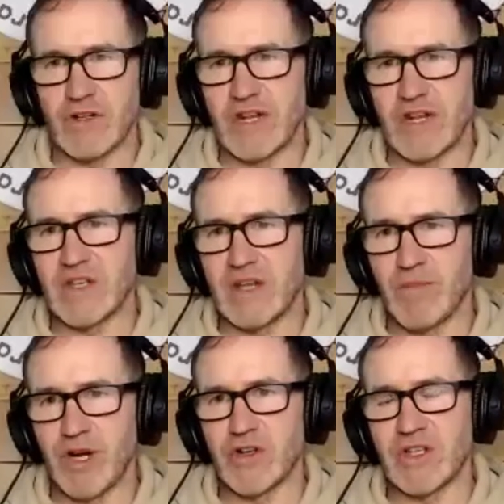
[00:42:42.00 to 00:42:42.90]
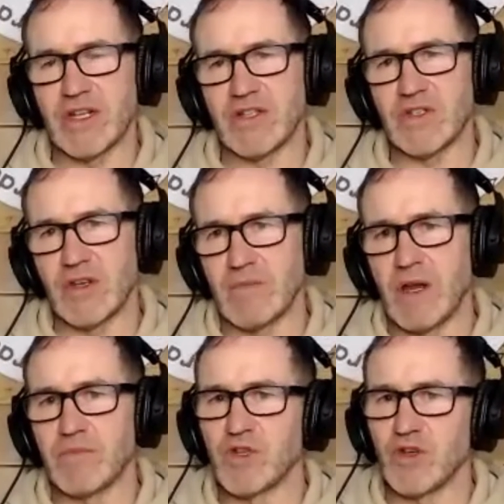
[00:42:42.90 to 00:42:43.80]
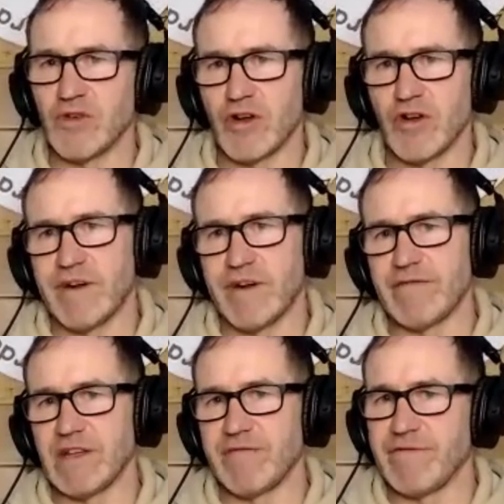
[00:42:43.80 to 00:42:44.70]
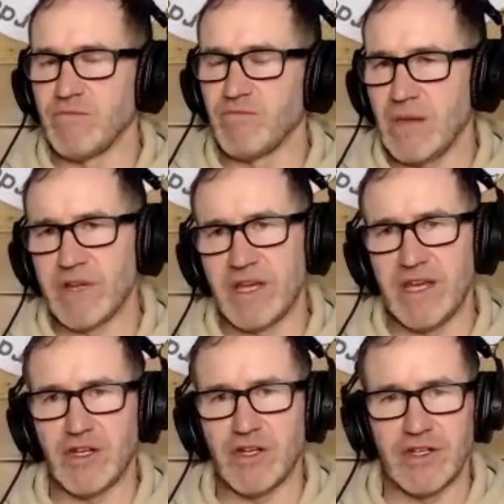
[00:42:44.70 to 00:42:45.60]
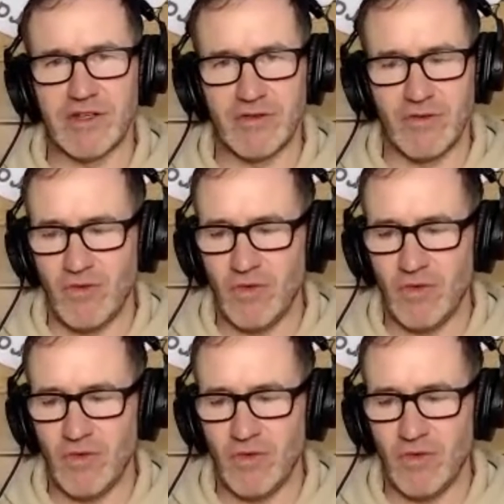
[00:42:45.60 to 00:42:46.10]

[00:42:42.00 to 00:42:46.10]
so that's in person. And so I'm sure you're covering everything from propagation to,